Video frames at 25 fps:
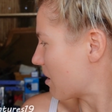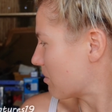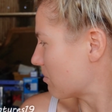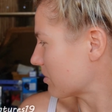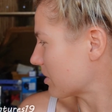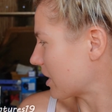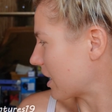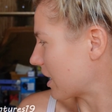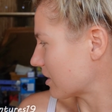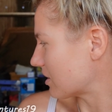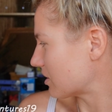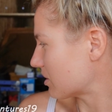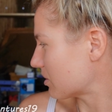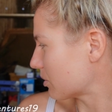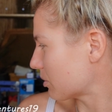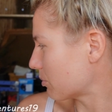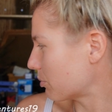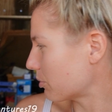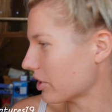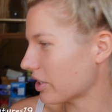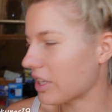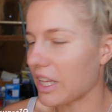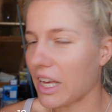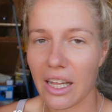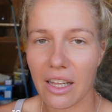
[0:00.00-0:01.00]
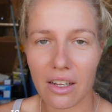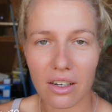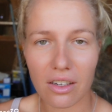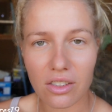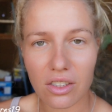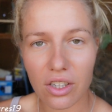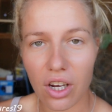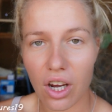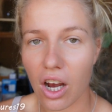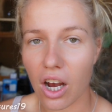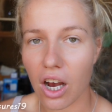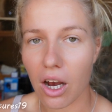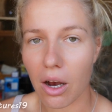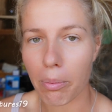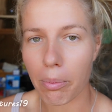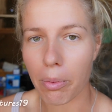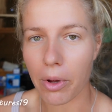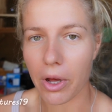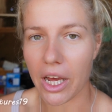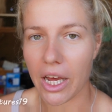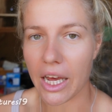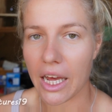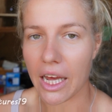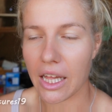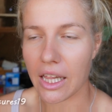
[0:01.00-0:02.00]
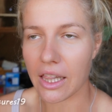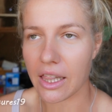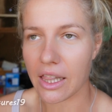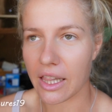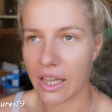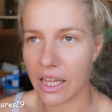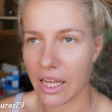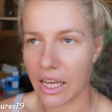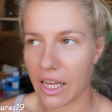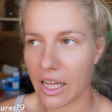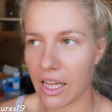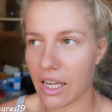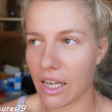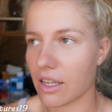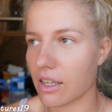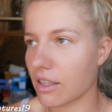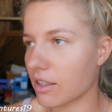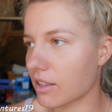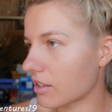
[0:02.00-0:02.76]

Yeah, so we'll put that on top, and then